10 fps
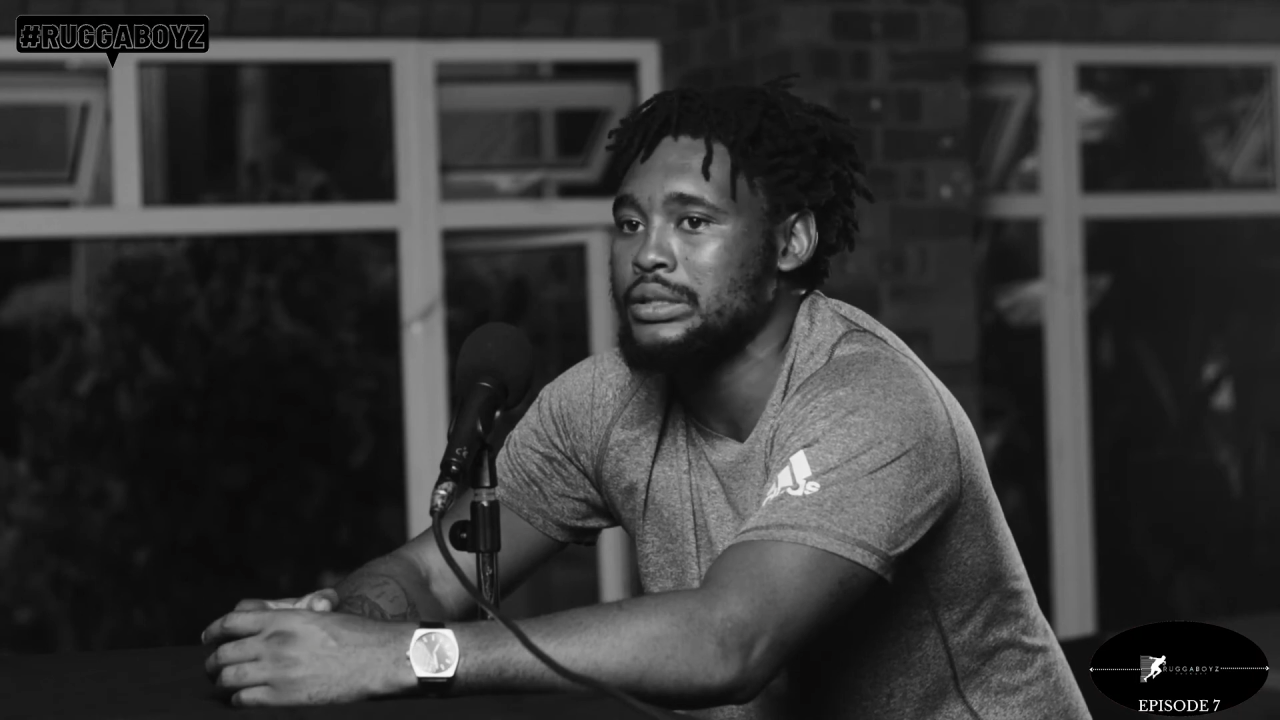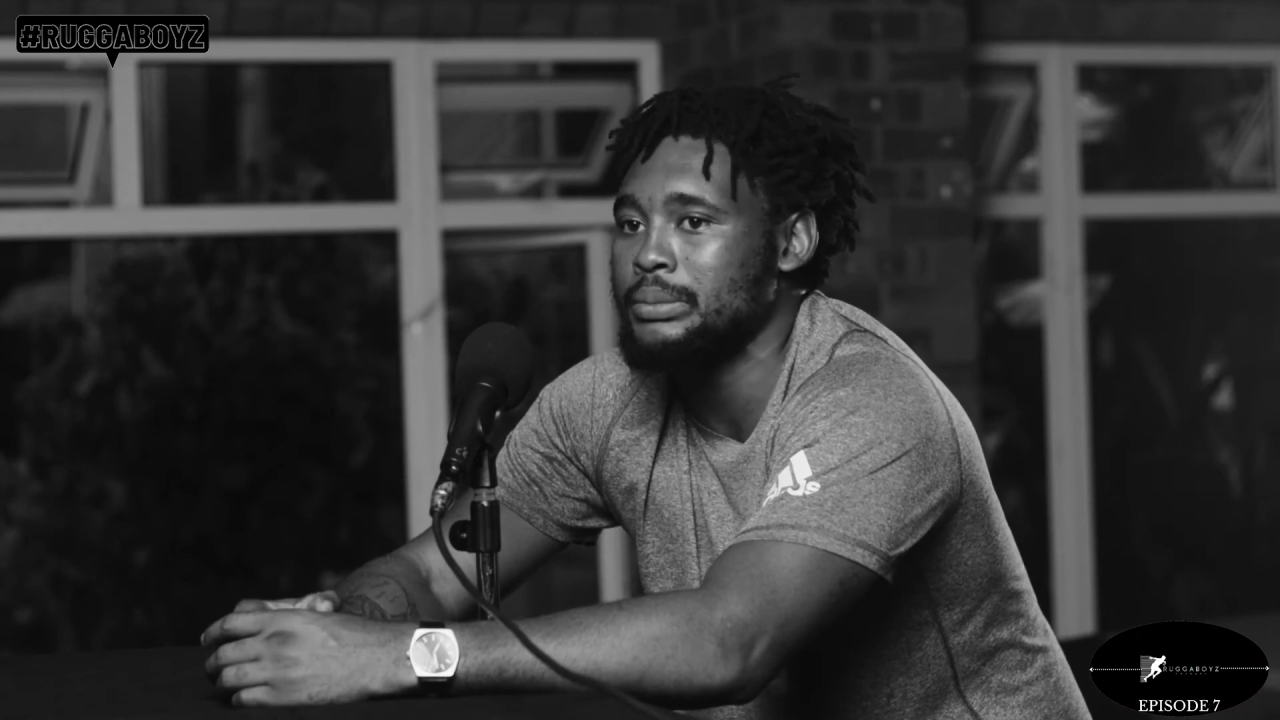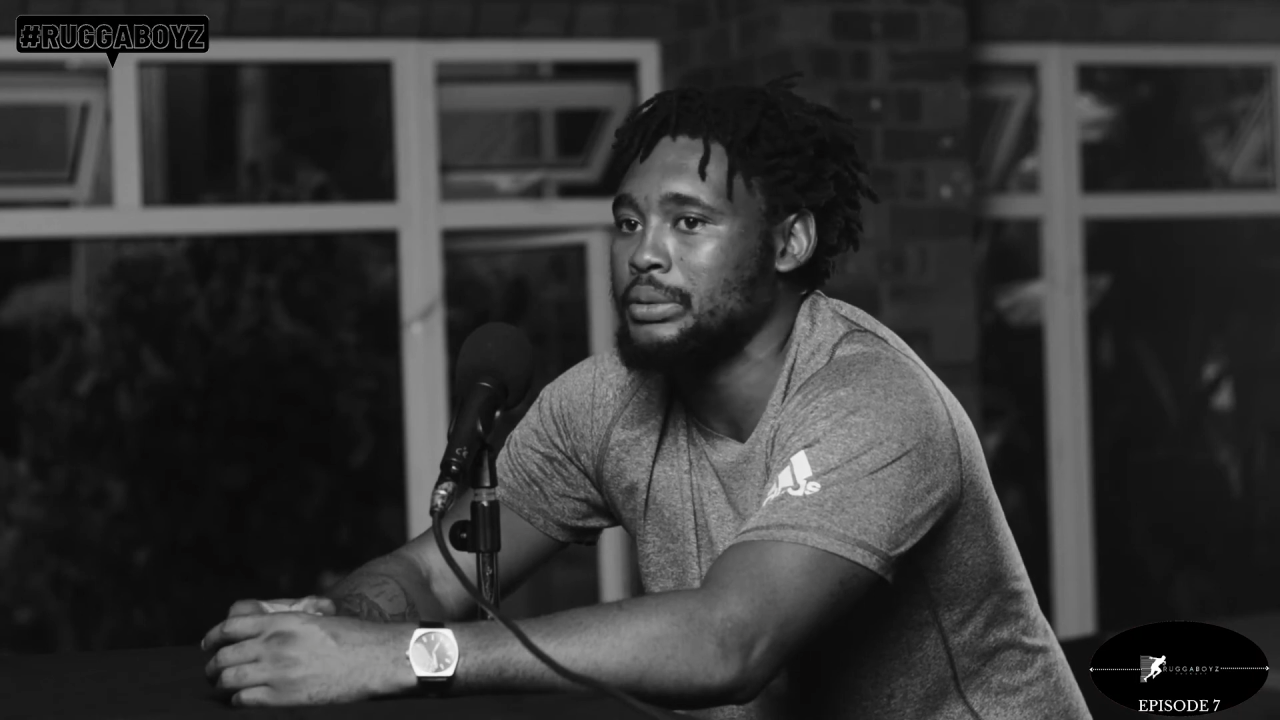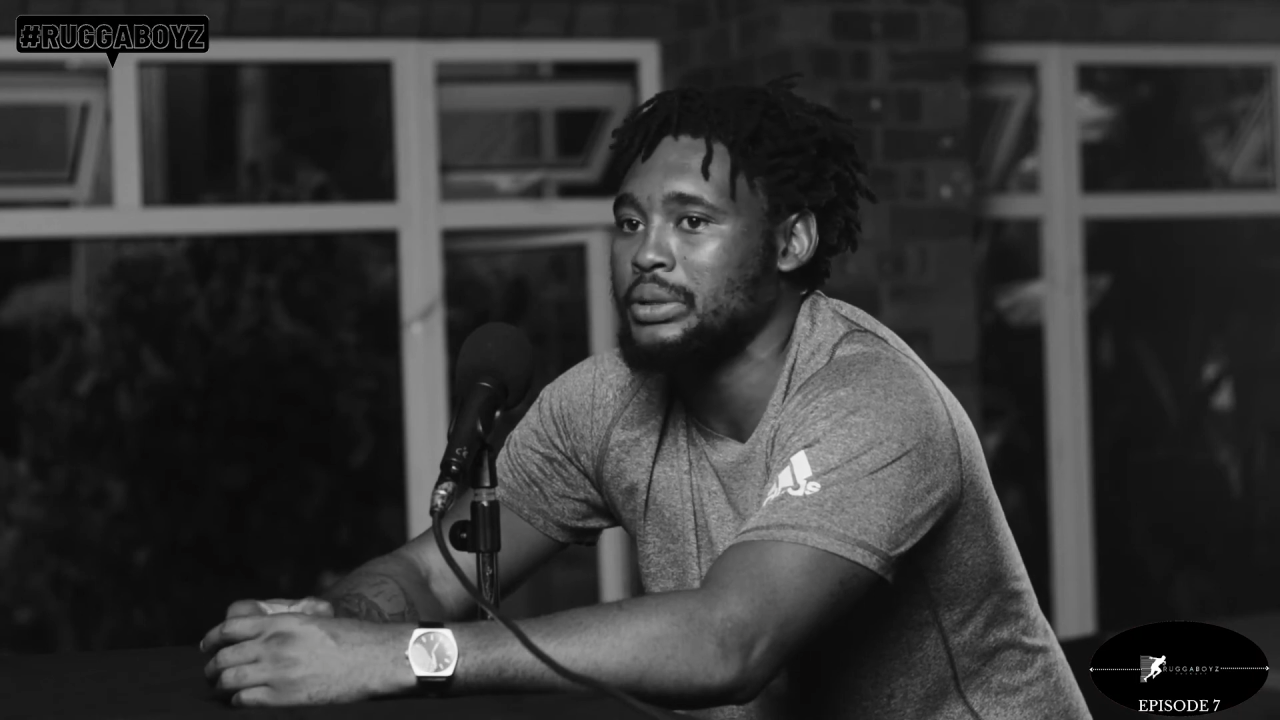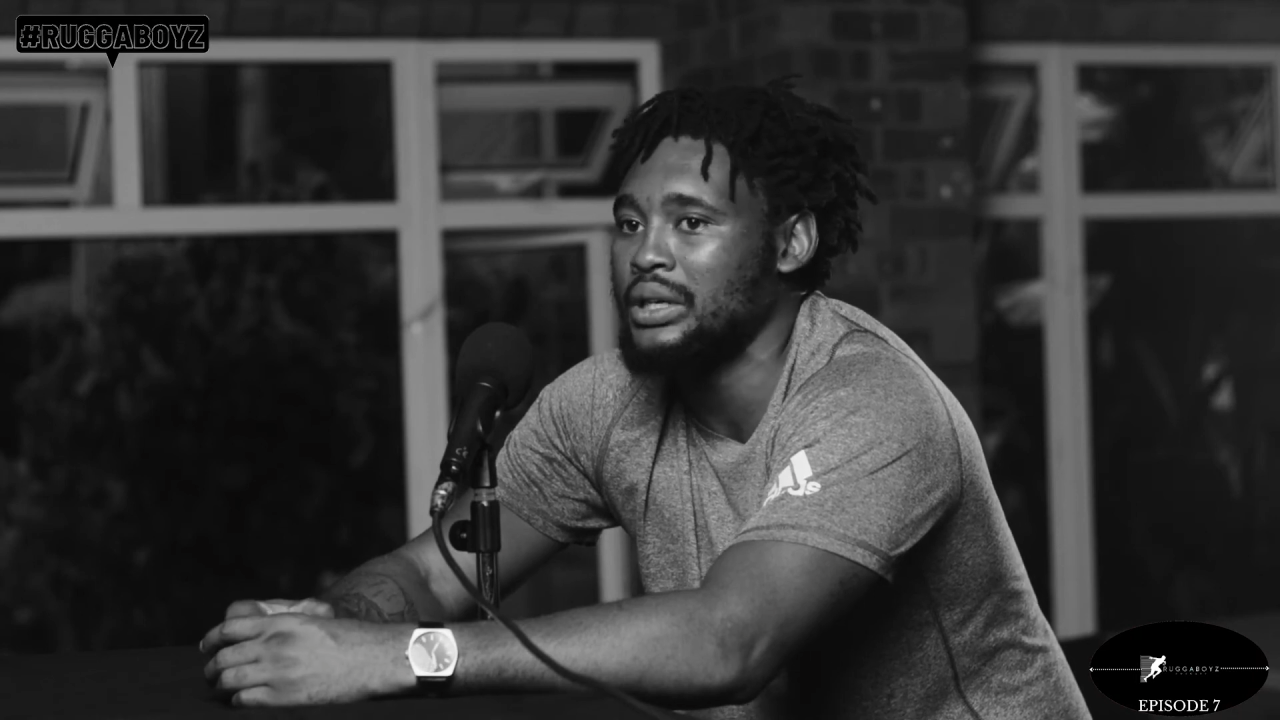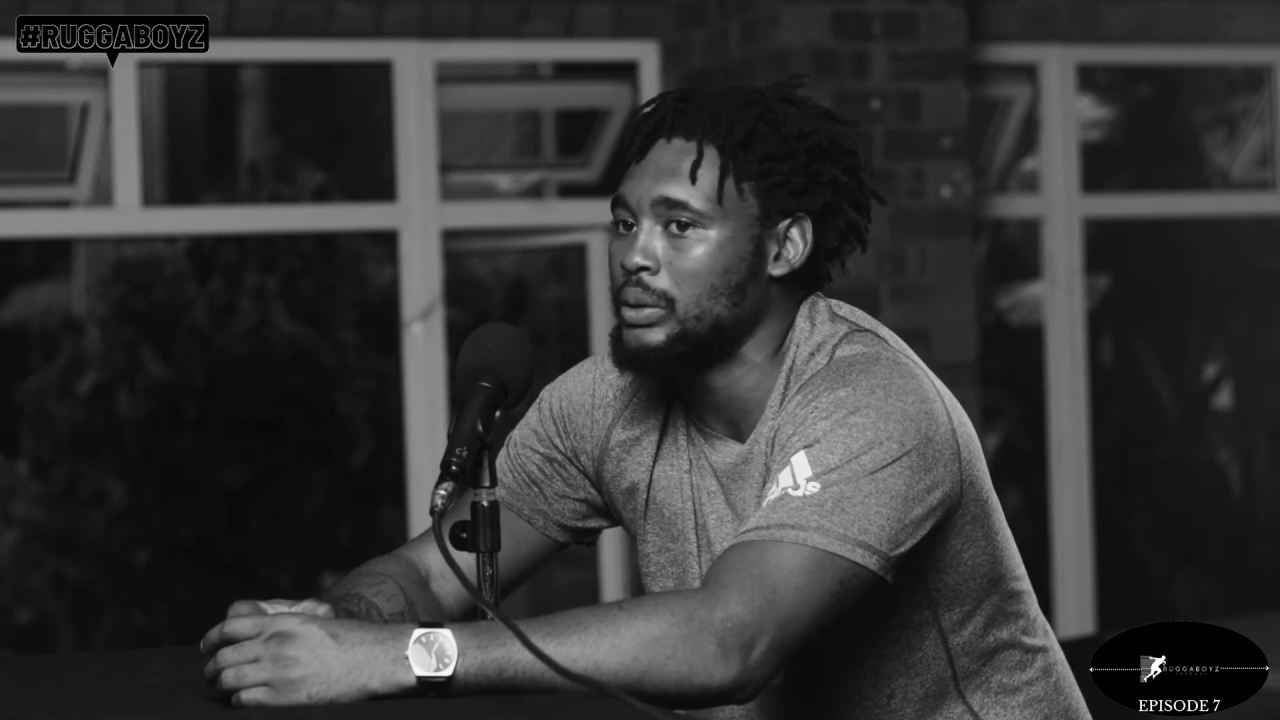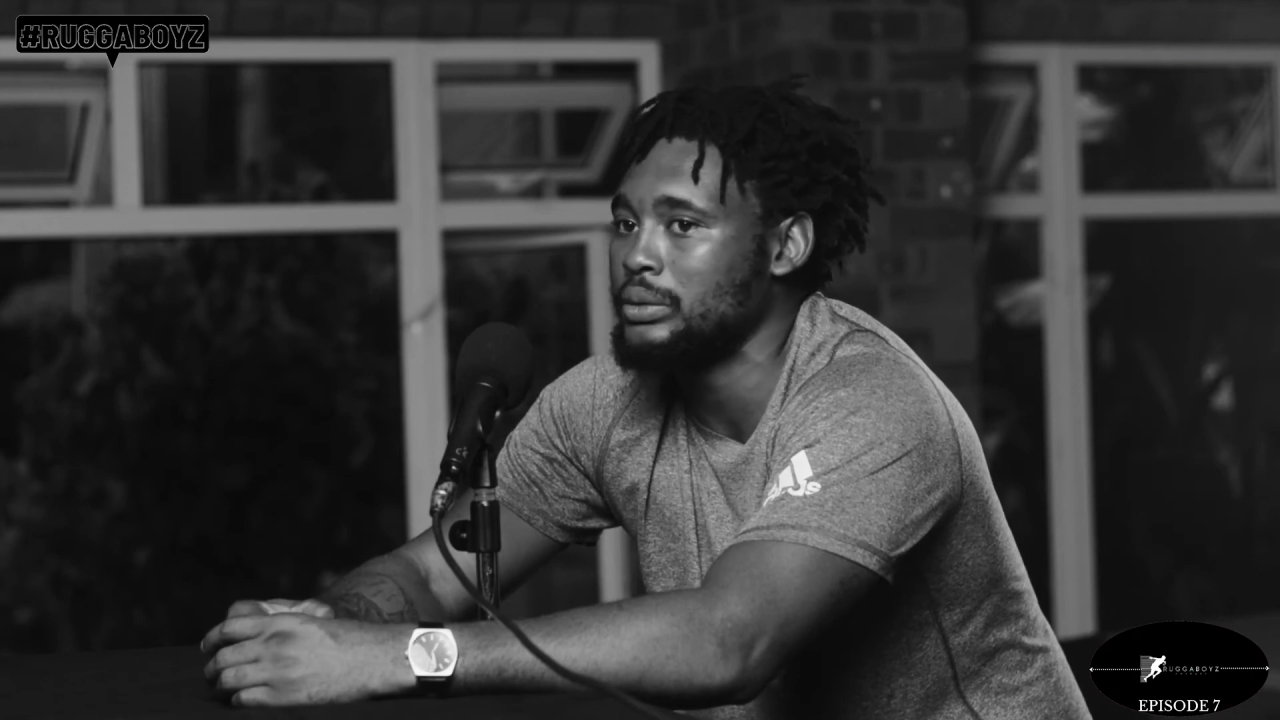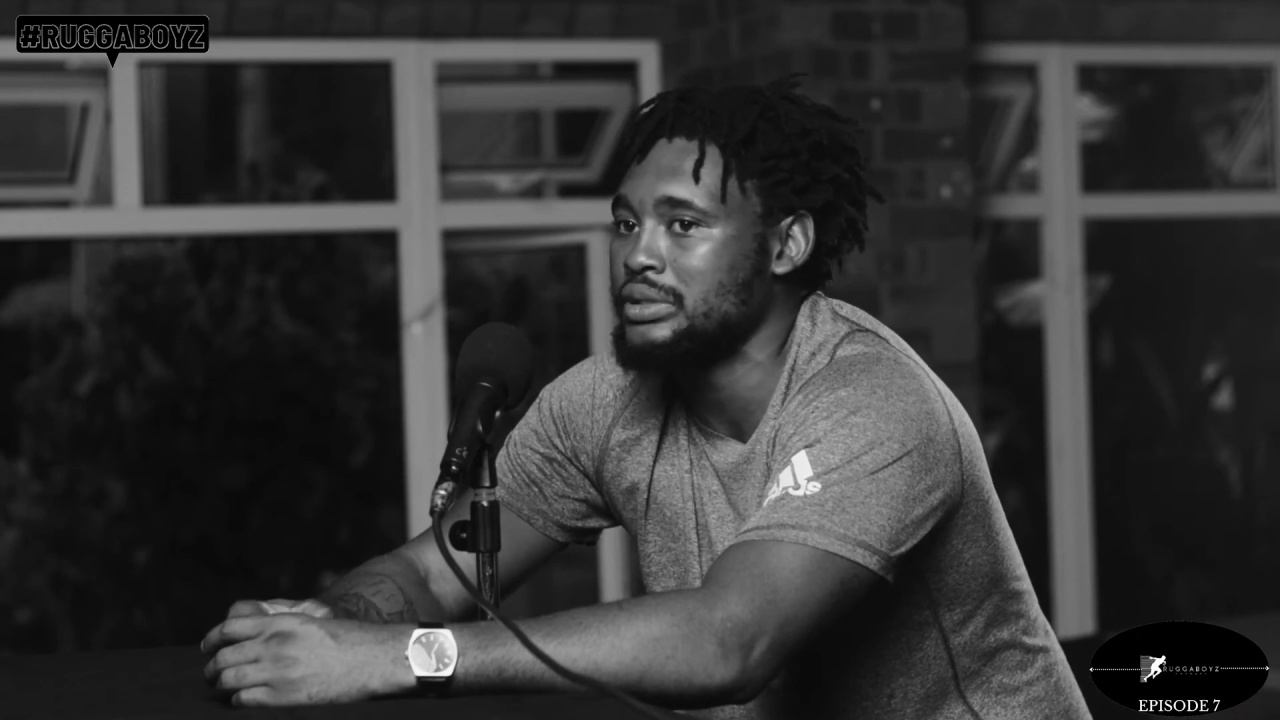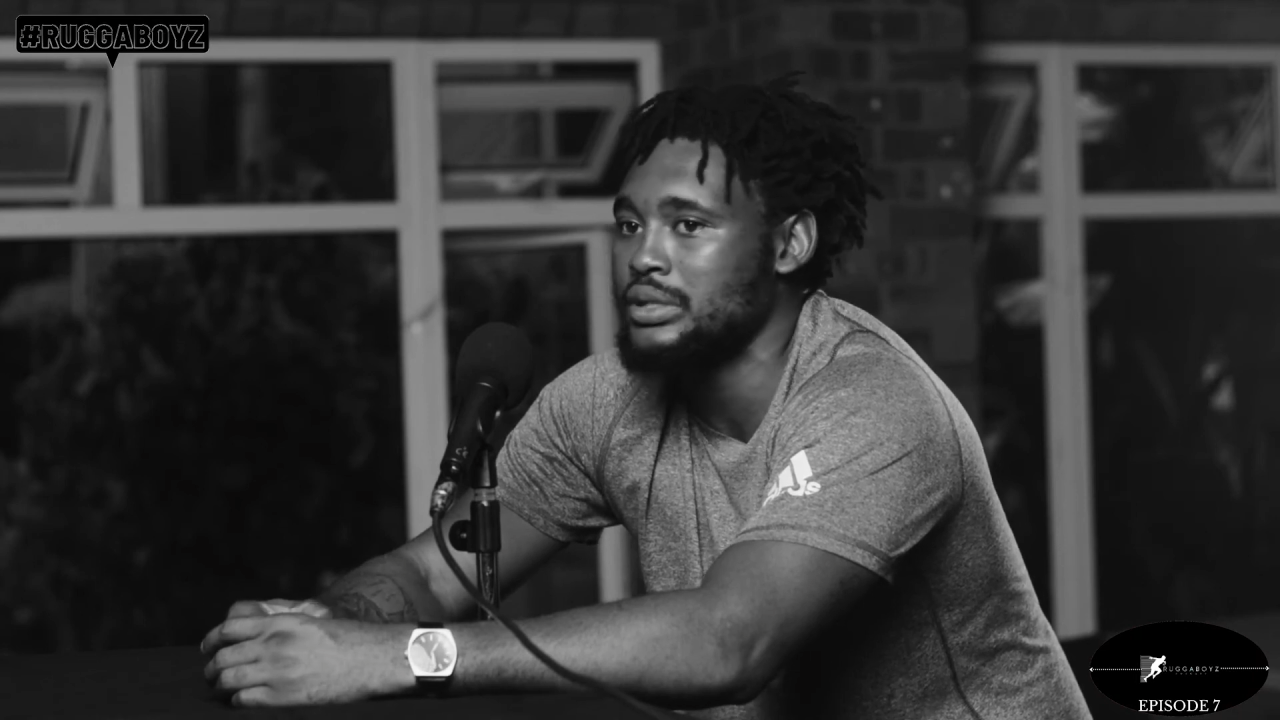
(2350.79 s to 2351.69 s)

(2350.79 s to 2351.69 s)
impilo yako